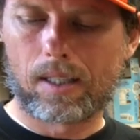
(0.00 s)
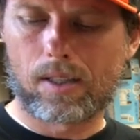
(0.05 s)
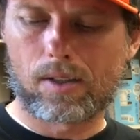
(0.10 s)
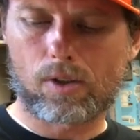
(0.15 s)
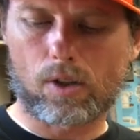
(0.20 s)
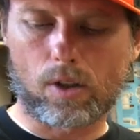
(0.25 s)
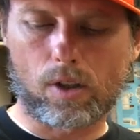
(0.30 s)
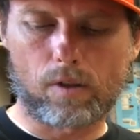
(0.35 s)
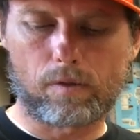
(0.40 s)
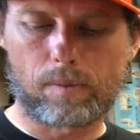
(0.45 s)

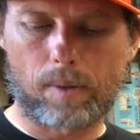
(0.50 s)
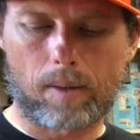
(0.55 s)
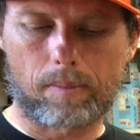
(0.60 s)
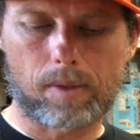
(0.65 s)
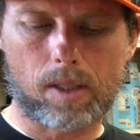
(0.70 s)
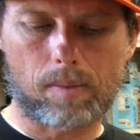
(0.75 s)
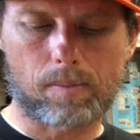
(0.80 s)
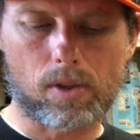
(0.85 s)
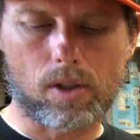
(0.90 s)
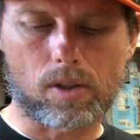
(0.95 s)
So you've
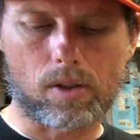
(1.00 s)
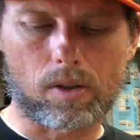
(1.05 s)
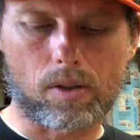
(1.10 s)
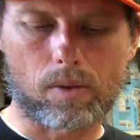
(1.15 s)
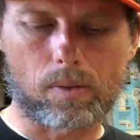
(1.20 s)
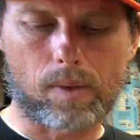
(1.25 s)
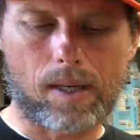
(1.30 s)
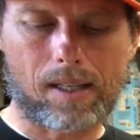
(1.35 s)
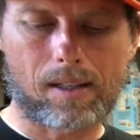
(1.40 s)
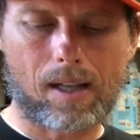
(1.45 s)
bumped up
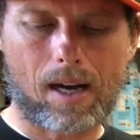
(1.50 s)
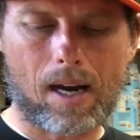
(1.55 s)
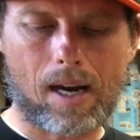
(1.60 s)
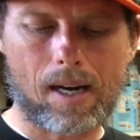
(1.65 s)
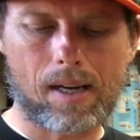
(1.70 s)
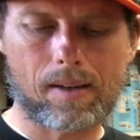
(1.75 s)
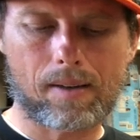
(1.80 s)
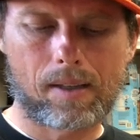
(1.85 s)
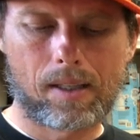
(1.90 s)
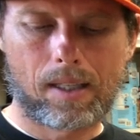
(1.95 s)
your red
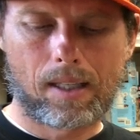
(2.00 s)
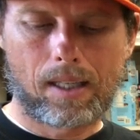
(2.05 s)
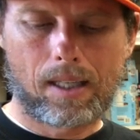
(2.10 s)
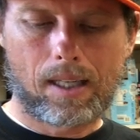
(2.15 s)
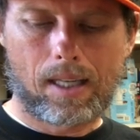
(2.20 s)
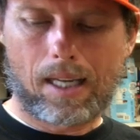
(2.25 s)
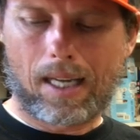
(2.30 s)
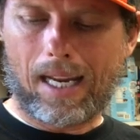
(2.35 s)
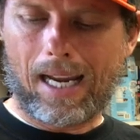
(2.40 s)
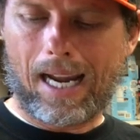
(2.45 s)
line
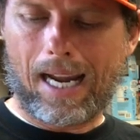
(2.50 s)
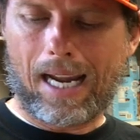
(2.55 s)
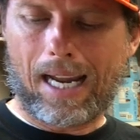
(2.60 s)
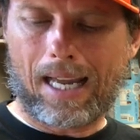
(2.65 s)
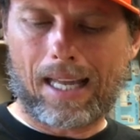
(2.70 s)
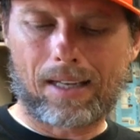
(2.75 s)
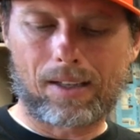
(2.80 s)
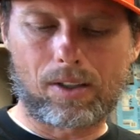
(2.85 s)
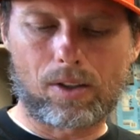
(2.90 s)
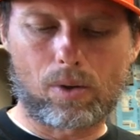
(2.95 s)

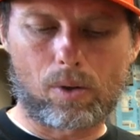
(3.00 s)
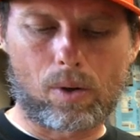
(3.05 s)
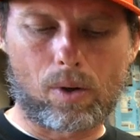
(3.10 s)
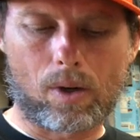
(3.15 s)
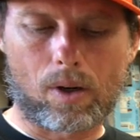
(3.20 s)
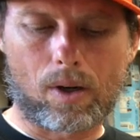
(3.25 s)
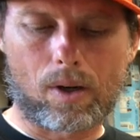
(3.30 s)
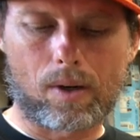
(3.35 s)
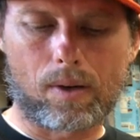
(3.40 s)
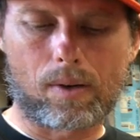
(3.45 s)
and
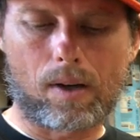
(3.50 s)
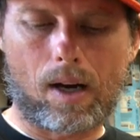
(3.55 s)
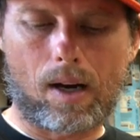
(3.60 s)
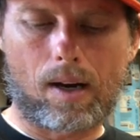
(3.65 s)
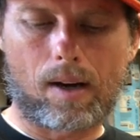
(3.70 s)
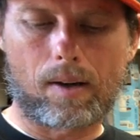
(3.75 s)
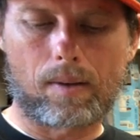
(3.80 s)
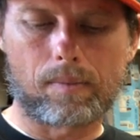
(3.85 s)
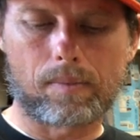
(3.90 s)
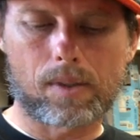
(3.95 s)
your
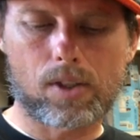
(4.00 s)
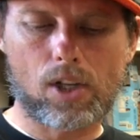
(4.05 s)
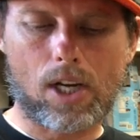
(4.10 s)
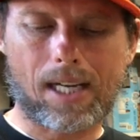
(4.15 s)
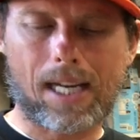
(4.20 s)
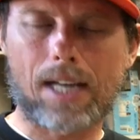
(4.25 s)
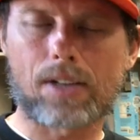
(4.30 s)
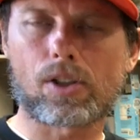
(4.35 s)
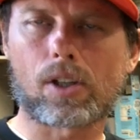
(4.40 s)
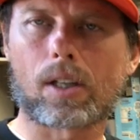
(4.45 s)
uh,
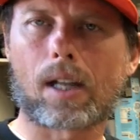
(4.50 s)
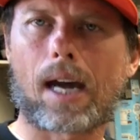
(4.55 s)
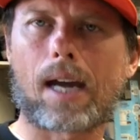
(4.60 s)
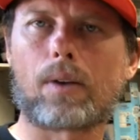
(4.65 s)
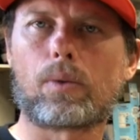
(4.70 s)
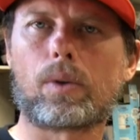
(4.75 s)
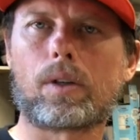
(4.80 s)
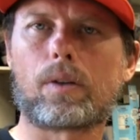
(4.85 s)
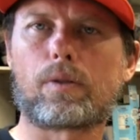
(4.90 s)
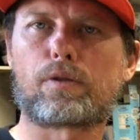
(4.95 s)
check engine
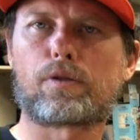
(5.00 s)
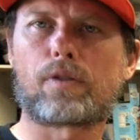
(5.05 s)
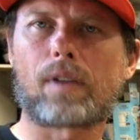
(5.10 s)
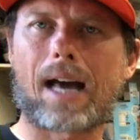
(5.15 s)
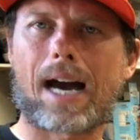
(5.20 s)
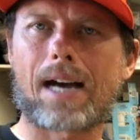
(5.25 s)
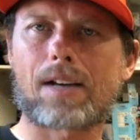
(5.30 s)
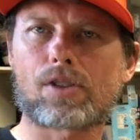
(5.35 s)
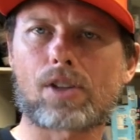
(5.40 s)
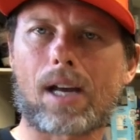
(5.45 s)
light will
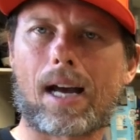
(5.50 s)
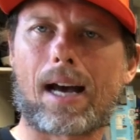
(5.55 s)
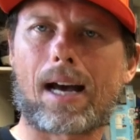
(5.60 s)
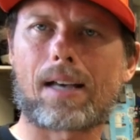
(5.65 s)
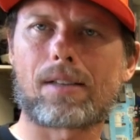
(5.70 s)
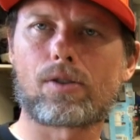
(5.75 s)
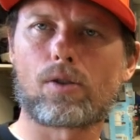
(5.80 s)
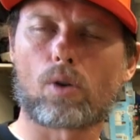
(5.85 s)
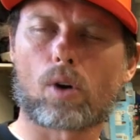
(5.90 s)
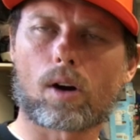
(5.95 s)
flash
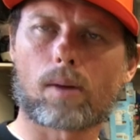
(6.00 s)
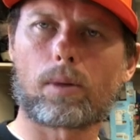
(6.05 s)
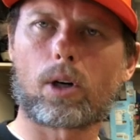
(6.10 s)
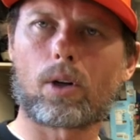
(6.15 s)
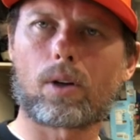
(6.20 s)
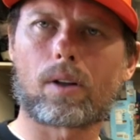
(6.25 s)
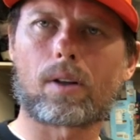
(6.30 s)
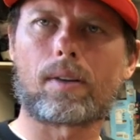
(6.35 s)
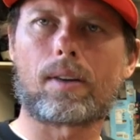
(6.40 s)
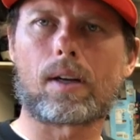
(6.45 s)
as
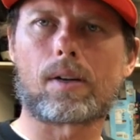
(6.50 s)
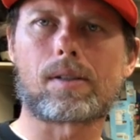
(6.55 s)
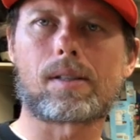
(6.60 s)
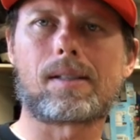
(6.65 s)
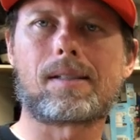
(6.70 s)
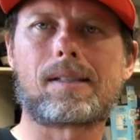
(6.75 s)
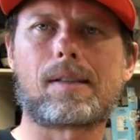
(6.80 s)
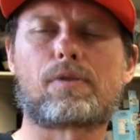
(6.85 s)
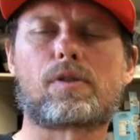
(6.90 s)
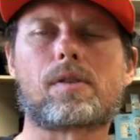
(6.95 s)
normal. There's
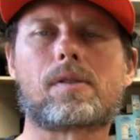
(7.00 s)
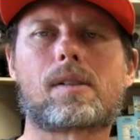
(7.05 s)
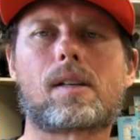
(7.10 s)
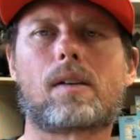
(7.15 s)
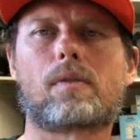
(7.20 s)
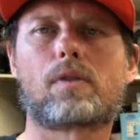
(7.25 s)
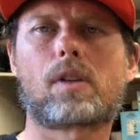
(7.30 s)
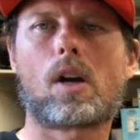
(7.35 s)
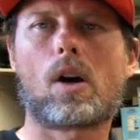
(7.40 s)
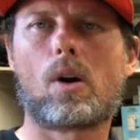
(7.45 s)
a different
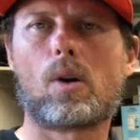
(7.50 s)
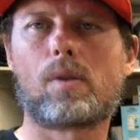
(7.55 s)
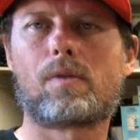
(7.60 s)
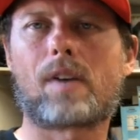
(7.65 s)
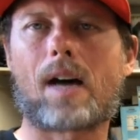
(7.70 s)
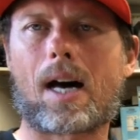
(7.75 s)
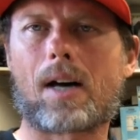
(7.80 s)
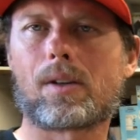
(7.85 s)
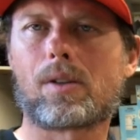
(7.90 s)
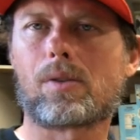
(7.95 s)
set of code
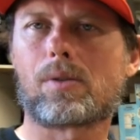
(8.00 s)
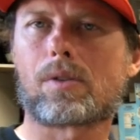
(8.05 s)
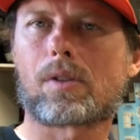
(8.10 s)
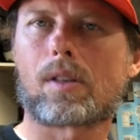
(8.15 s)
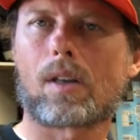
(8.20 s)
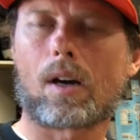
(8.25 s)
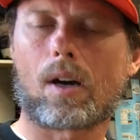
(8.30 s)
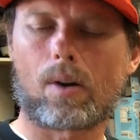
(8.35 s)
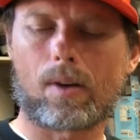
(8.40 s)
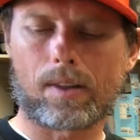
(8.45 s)
values
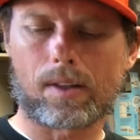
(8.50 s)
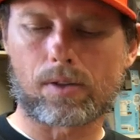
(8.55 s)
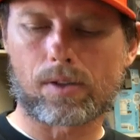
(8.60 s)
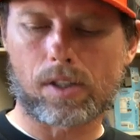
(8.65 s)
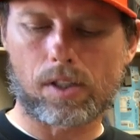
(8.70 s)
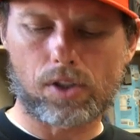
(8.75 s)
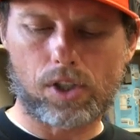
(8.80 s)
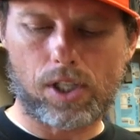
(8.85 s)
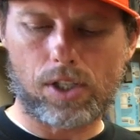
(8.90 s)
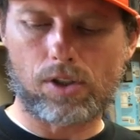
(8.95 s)
though, and
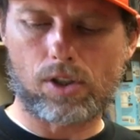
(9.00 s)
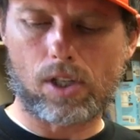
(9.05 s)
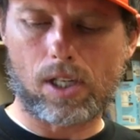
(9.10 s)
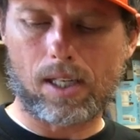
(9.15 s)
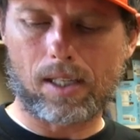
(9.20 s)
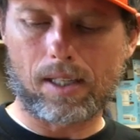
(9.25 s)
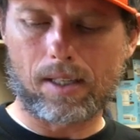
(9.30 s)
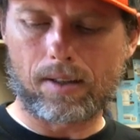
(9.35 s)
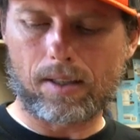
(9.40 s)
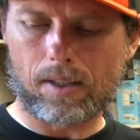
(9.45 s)
there's a cheat
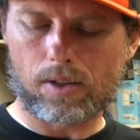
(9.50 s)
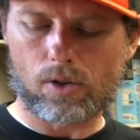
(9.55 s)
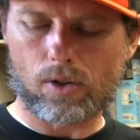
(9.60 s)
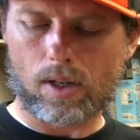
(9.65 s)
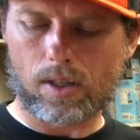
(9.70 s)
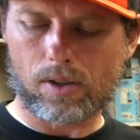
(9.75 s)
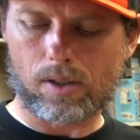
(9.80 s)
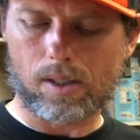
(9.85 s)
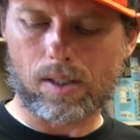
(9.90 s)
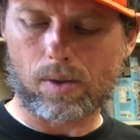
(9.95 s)
sheet in the
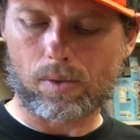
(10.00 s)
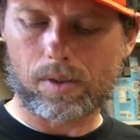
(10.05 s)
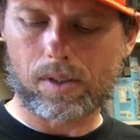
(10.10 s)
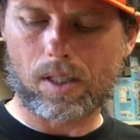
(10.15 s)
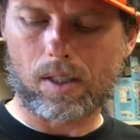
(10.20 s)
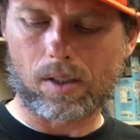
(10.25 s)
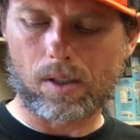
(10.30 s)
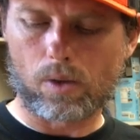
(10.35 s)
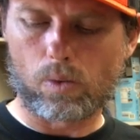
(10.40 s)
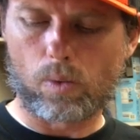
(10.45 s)
instructions that will
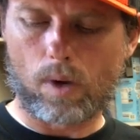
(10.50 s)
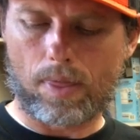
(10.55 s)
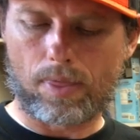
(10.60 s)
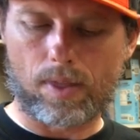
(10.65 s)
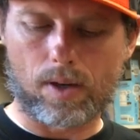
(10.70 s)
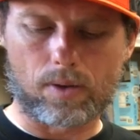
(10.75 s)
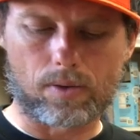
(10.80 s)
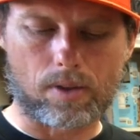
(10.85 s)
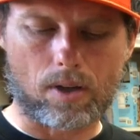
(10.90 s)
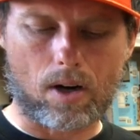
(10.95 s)
tell you
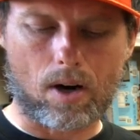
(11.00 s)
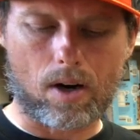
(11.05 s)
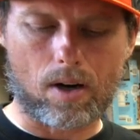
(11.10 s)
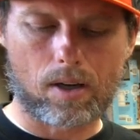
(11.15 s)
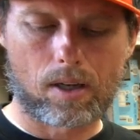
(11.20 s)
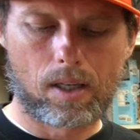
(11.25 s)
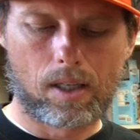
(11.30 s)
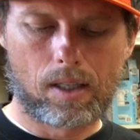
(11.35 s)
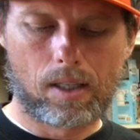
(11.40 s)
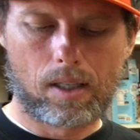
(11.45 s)
what those are.